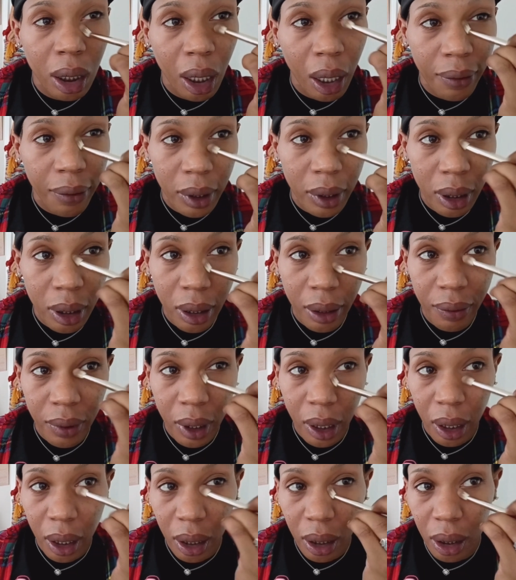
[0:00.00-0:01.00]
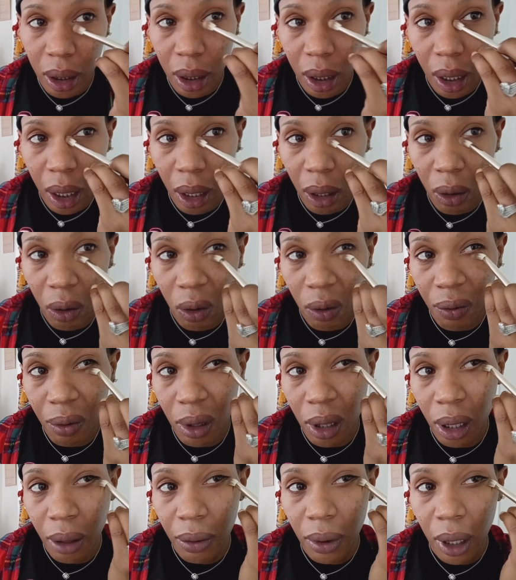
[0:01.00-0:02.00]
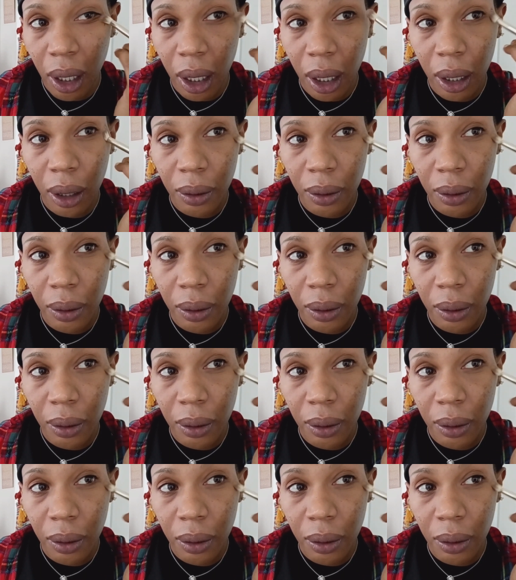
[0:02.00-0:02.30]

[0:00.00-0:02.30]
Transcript: I really love that. I over love that.